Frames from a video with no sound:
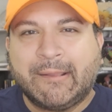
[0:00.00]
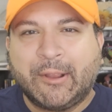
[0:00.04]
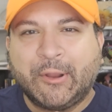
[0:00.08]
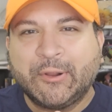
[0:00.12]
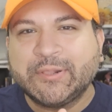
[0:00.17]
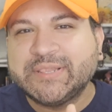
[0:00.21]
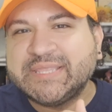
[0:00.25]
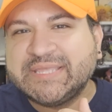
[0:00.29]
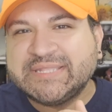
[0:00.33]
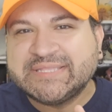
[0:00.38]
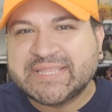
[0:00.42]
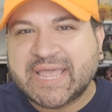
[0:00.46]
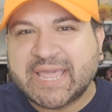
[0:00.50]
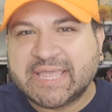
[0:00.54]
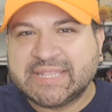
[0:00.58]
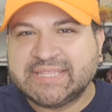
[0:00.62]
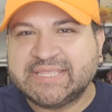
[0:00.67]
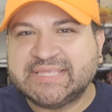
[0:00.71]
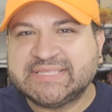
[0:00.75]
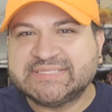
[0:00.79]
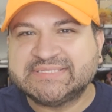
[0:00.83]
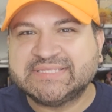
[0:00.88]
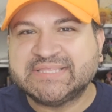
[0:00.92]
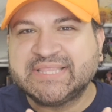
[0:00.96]

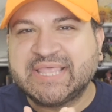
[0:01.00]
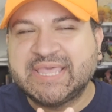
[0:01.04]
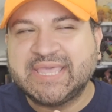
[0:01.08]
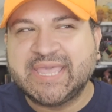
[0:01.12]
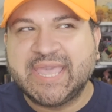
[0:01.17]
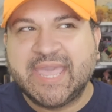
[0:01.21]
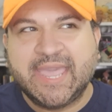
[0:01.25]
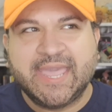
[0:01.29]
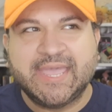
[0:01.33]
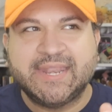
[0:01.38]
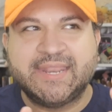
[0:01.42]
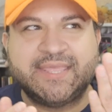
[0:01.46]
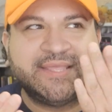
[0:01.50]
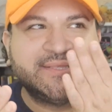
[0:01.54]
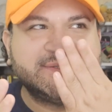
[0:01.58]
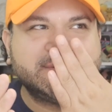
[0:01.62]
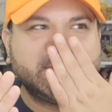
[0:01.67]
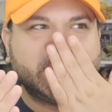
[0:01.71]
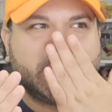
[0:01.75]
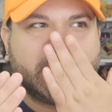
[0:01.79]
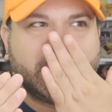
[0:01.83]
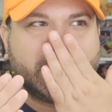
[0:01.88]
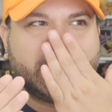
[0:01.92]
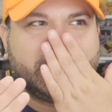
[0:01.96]
90s, late
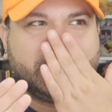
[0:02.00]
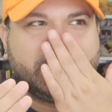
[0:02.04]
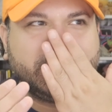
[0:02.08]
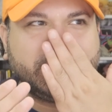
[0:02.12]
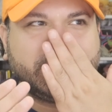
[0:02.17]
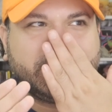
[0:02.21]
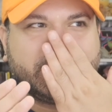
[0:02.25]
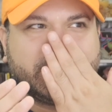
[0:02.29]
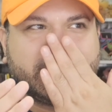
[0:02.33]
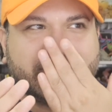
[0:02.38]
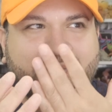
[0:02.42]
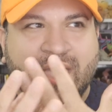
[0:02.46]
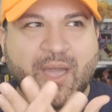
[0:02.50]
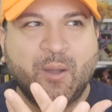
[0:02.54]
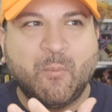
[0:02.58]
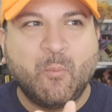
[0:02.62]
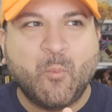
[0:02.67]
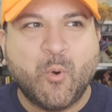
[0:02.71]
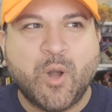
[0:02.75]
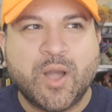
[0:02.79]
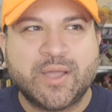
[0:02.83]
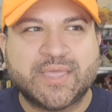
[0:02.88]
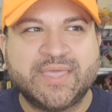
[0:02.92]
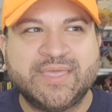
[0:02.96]
80s, where
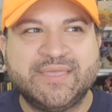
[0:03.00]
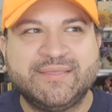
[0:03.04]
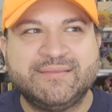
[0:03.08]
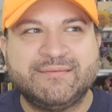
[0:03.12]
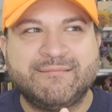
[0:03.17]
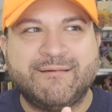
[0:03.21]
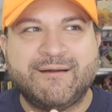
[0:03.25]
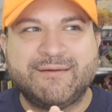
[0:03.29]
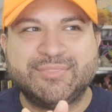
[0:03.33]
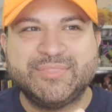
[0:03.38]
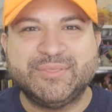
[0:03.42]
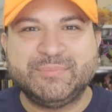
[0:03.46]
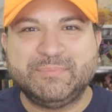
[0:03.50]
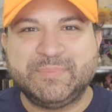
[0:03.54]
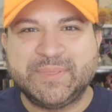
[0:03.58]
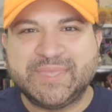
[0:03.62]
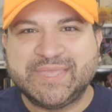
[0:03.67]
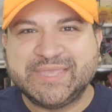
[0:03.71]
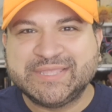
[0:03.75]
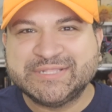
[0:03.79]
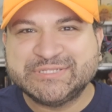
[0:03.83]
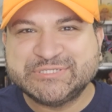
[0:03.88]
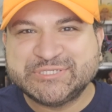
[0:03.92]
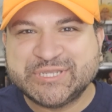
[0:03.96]
I'm walking on the
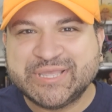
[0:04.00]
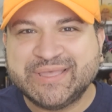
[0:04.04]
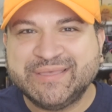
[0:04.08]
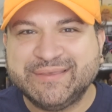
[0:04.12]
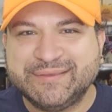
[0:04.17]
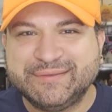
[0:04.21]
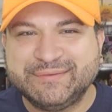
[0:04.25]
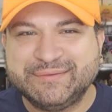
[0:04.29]
beach